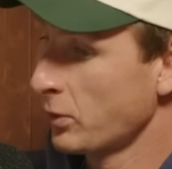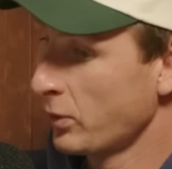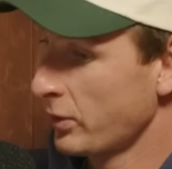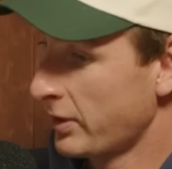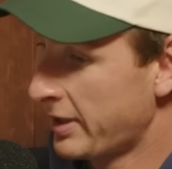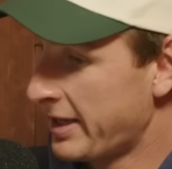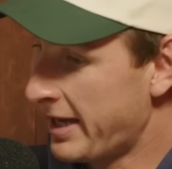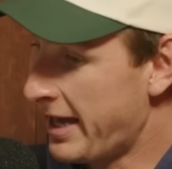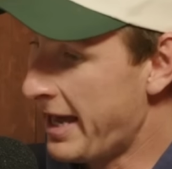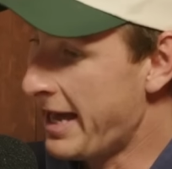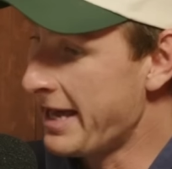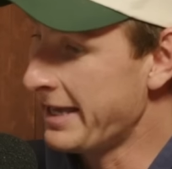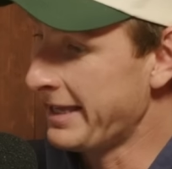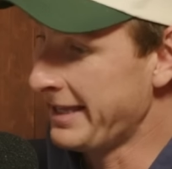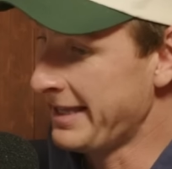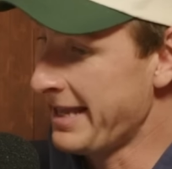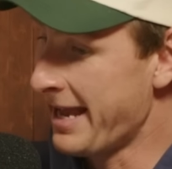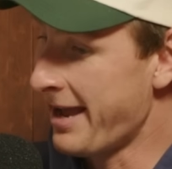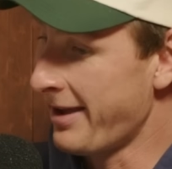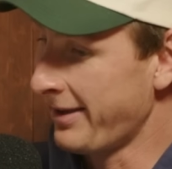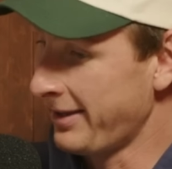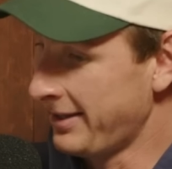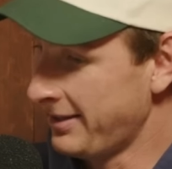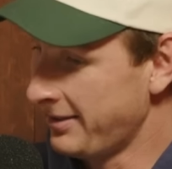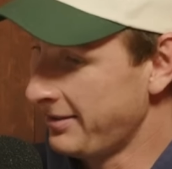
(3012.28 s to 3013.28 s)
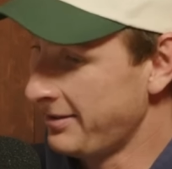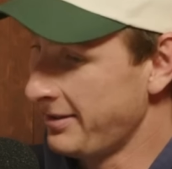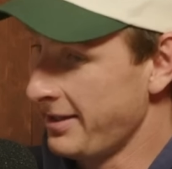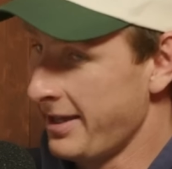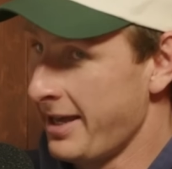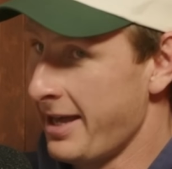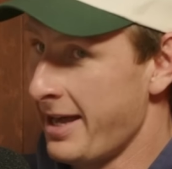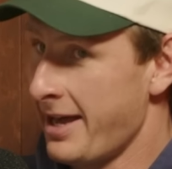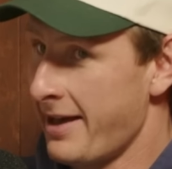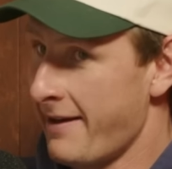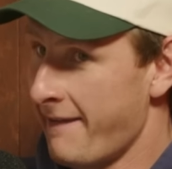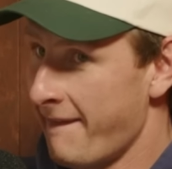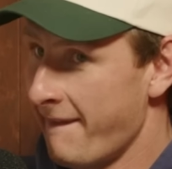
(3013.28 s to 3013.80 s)
Okay, I think nice. they're going to take yeah.
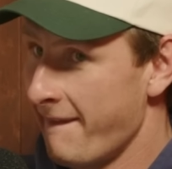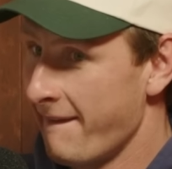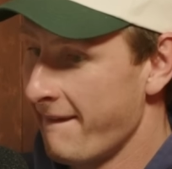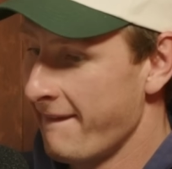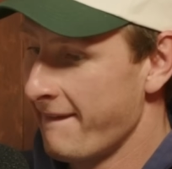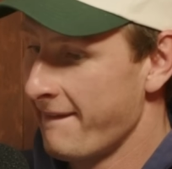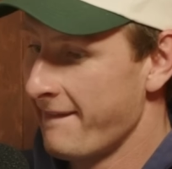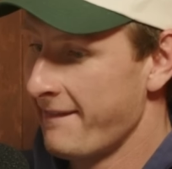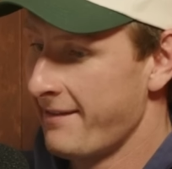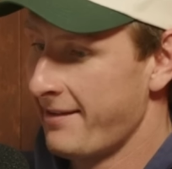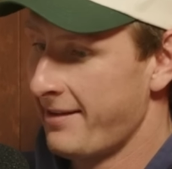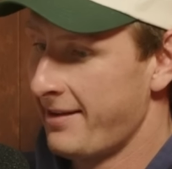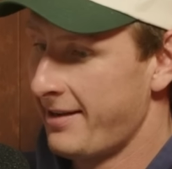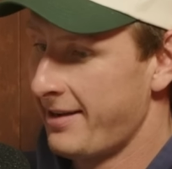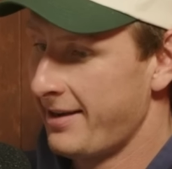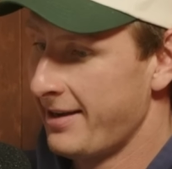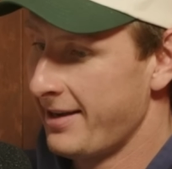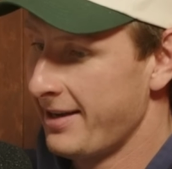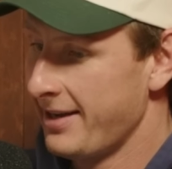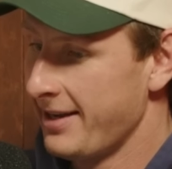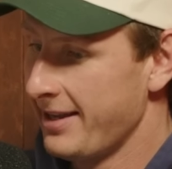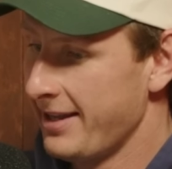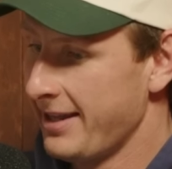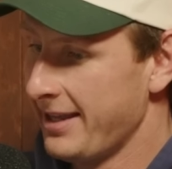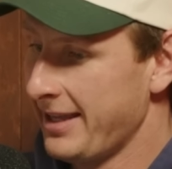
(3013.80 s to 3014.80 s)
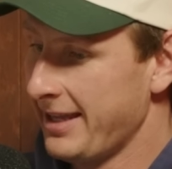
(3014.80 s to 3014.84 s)
the Sandringham Dragon here.